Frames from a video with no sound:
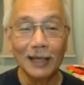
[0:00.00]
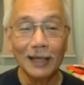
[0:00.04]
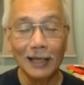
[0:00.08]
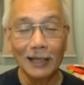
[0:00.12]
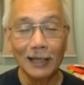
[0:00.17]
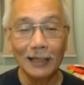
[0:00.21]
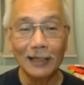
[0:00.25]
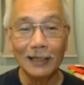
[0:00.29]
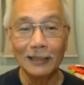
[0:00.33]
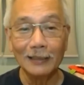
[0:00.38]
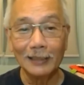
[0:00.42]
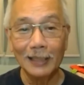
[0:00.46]

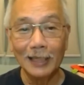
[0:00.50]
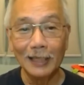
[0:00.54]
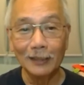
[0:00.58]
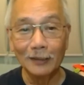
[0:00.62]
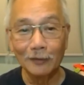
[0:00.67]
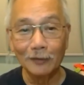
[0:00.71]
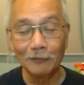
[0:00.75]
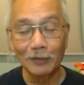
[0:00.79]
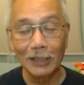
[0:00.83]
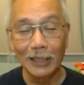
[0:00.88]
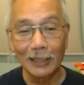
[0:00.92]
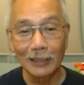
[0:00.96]
and at the
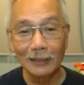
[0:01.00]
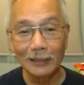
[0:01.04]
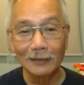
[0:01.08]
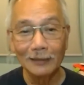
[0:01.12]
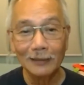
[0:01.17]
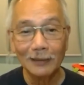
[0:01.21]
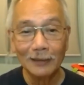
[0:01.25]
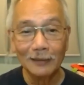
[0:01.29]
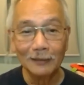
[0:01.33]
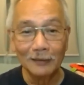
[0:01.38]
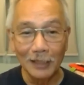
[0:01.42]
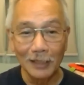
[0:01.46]
end of
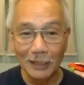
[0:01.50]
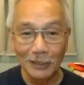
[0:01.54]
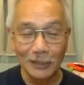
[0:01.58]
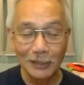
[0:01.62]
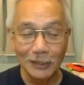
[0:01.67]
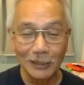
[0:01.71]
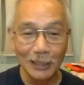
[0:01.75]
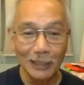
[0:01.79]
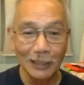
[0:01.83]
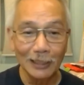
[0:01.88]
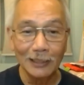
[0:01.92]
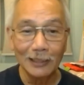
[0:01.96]
that, there
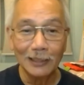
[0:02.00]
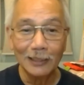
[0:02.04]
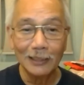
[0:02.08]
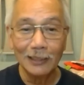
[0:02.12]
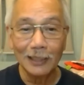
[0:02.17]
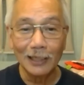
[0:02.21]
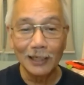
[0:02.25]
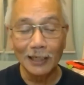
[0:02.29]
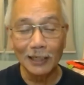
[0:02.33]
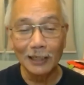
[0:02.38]
is still